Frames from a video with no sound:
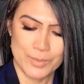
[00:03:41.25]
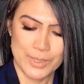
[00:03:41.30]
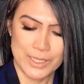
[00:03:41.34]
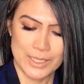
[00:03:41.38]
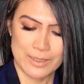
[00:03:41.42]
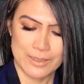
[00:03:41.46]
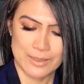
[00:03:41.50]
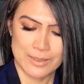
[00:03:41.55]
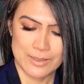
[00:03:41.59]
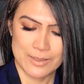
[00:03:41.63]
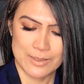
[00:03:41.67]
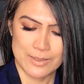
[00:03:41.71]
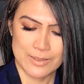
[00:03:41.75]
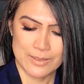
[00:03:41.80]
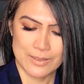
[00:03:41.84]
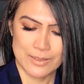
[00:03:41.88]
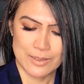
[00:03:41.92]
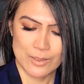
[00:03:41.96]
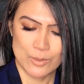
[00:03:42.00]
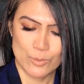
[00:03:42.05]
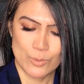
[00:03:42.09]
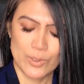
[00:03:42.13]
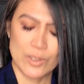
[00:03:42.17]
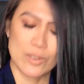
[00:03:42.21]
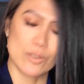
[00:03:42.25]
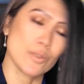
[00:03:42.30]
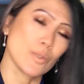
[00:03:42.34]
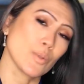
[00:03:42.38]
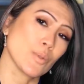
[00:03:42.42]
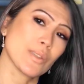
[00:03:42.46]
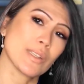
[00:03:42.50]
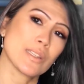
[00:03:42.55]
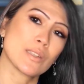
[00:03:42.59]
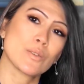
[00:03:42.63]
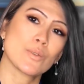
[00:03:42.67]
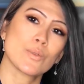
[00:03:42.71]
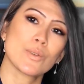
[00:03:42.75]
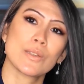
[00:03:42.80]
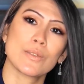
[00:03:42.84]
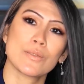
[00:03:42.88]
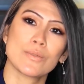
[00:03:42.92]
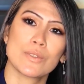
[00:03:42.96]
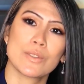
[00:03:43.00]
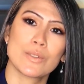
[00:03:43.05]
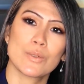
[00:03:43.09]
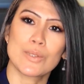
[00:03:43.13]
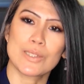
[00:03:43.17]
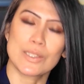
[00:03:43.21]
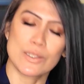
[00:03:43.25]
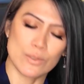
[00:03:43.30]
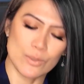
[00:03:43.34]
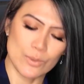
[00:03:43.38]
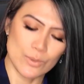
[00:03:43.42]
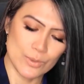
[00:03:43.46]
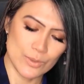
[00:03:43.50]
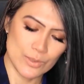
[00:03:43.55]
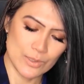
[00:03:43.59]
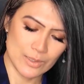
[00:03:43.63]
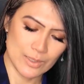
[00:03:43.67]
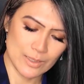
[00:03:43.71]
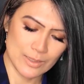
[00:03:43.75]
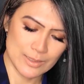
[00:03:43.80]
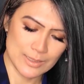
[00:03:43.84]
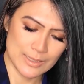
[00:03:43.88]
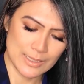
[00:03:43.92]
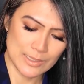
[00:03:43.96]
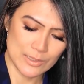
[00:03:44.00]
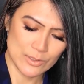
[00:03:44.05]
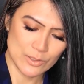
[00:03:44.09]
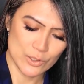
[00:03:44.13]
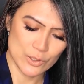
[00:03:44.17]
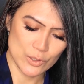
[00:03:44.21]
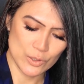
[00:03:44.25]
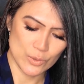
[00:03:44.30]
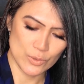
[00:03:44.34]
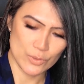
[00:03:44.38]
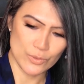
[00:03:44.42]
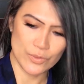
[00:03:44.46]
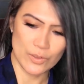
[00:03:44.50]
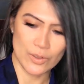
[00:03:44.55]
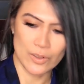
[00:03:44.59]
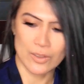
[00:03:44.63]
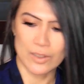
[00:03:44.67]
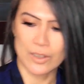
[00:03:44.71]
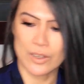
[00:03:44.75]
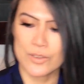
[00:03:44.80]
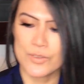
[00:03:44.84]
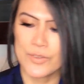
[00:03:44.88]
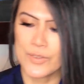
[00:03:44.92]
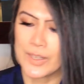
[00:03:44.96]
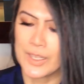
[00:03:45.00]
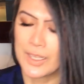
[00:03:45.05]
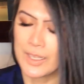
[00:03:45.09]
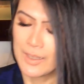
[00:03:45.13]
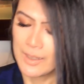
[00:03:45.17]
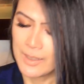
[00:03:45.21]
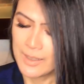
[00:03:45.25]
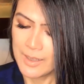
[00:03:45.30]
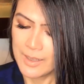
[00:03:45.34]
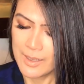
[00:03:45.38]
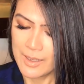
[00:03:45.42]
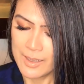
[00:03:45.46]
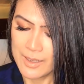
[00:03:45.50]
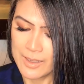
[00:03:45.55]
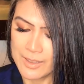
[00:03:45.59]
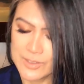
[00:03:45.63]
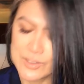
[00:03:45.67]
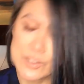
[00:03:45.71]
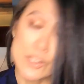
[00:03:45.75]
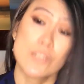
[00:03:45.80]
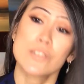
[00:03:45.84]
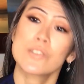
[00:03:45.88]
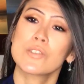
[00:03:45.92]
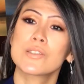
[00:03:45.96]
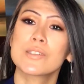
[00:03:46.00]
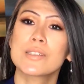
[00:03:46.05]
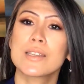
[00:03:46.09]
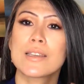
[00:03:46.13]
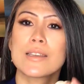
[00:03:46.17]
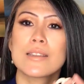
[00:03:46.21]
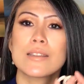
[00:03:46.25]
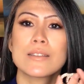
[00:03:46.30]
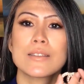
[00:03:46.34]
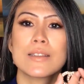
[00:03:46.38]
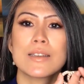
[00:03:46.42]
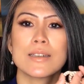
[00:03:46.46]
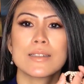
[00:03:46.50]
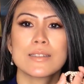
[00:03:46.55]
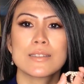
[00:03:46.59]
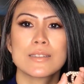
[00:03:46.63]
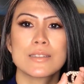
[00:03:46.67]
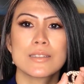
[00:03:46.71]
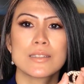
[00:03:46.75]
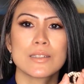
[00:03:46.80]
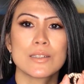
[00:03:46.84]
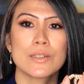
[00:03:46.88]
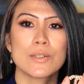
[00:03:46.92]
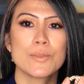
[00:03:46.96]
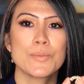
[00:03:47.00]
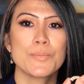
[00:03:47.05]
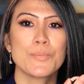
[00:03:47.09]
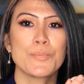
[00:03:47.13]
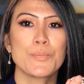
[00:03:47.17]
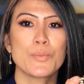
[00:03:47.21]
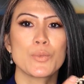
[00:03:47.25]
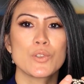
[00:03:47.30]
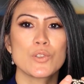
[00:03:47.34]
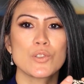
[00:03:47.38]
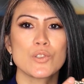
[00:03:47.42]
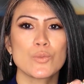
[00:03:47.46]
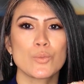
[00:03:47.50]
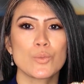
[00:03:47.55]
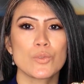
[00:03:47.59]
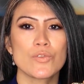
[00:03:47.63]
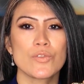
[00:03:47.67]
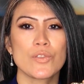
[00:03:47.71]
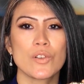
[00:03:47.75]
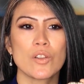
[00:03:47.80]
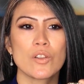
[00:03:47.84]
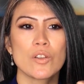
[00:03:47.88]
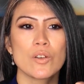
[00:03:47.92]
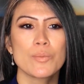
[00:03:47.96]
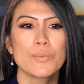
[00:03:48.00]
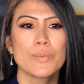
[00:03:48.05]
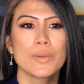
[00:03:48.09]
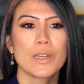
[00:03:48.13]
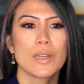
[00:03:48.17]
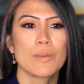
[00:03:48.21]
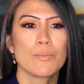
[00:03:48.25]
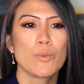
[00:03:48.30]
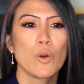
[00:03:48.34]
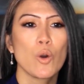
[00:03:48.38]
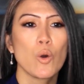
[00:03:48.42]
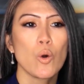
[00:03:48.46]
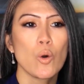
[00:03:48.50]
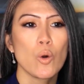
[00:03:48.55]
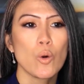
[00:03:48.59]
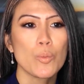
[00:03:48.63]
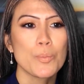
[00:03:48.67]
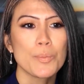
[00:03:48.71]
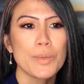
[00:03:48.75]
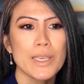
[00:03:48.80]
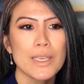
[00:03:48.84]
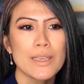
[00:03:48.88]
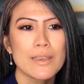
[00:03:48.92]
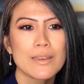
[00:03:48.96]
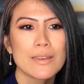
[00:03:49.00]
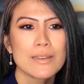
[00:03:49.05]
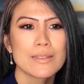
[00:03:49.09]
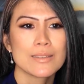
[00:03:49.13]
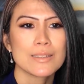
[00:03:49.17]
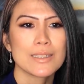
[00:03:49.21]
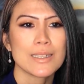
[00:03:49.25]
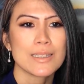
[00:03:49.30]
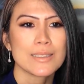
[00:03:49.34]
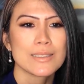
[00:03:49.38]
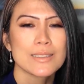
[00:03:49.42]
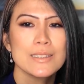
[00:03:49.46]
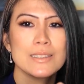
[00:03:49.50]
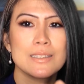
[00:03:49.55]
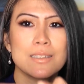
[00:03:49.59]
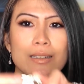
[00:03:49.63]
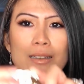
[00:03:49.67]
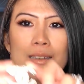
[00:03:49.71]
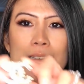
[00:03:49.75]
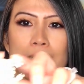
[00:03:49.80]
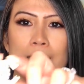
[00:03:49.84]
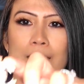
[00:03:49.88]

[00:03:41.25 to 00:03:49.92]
because we all know that crystals tend to fall off. Not to say that pearls won't fall off, but I'm hoping that